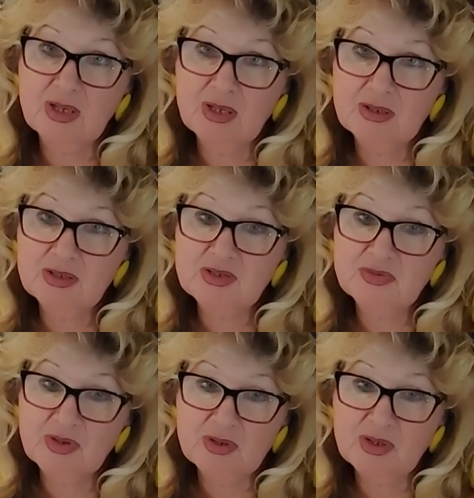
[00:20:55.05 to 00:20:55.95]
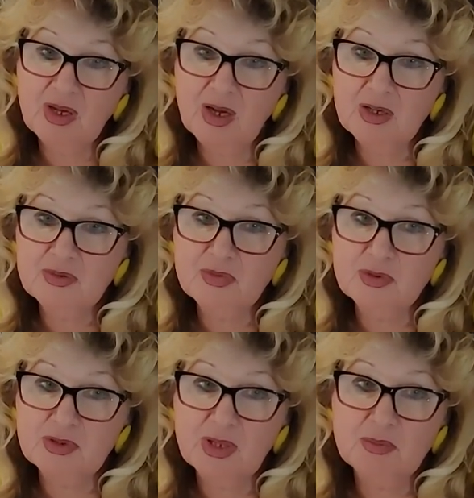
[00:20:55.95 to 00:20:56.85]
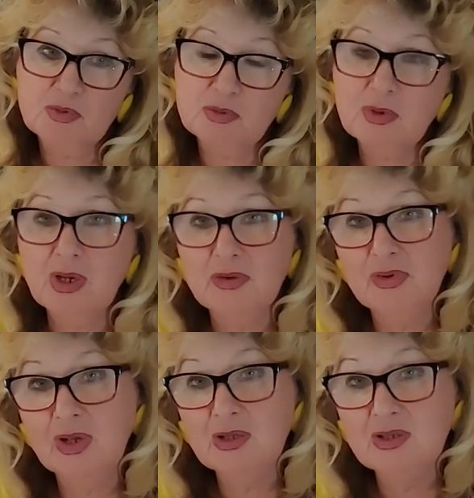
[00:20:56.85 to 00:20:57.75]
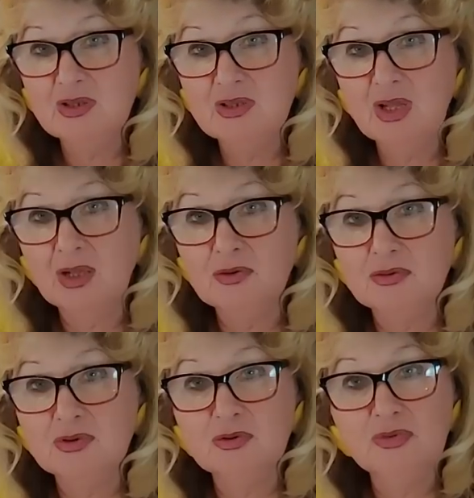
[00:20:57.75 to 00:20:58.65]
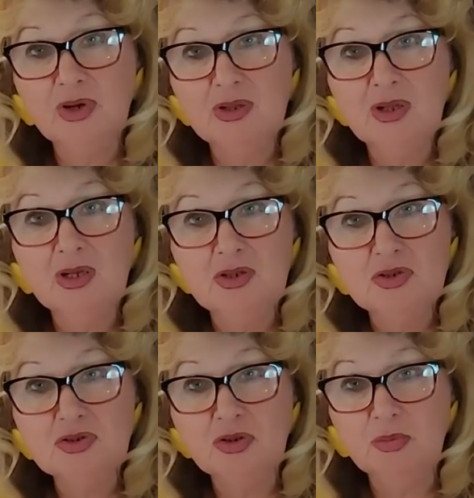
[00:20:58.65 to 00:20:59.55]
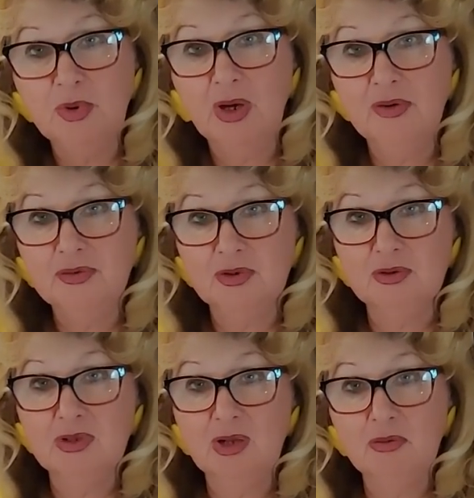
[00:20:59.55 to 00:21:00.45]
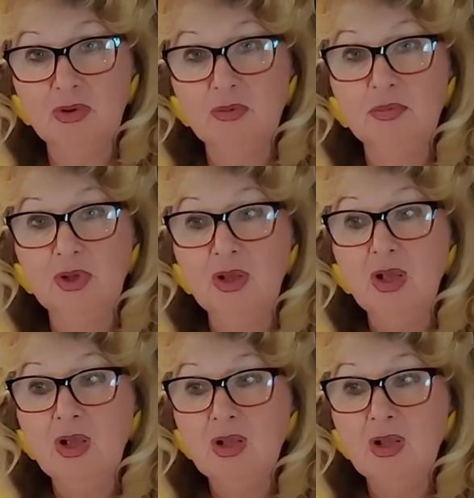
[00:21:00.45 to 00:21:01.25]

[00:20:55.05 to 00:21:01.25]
And it's very hard for them to have any status, to find any job after they will be